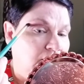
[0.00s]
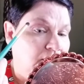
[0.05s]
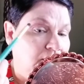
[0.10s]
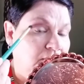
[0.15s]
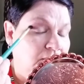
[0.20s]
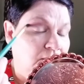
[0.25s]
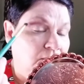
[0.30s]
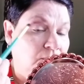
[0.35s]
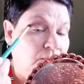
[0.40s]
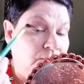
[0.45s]

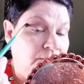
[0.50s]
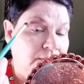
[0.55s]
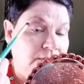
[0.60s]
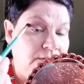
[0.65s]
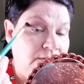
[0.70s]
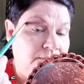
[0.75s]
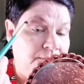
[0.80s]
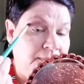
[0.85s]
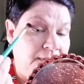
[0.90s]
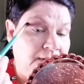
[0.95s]
You don't want
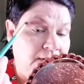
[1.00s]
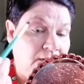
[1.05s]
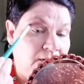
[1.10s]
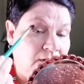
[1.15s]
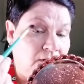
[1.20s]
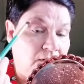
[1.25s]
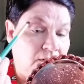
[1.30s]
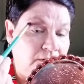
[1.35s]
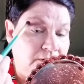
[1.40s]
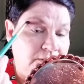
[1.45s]
it to be a
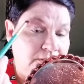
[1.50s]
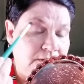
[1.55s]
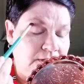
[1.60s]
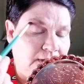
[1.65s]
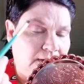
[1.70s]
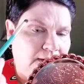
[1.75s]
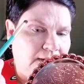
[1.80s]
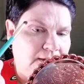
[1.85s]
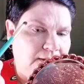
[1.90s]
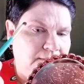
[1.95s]
harsh
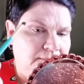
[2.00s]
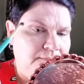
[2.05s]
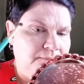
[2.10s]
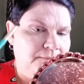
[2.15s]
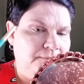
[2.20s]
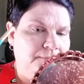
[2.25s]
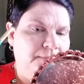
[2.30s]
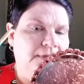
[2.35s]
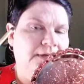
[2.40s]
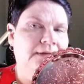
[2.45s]

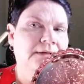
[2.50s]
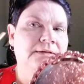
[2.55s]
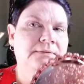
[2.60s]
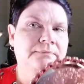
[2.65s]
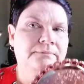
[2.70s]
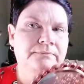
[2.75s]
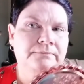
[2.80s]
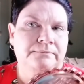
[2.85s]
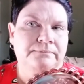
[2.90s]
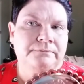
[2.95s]
line,
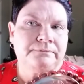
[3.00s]
but